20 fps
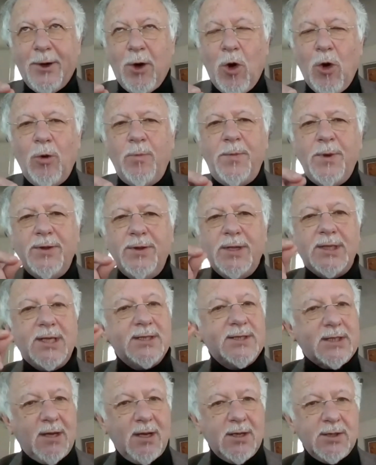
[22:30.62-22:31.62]
open the
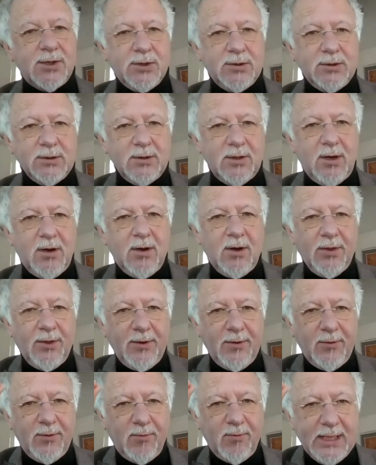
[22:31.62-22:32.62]
discussion on
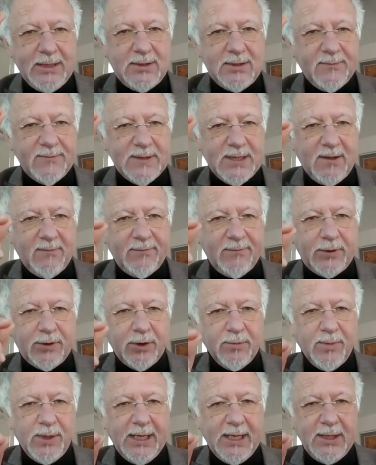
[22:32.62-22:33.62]
the right of
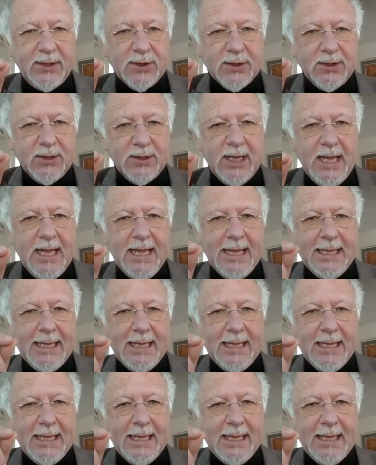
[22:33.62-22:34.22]
self-determination,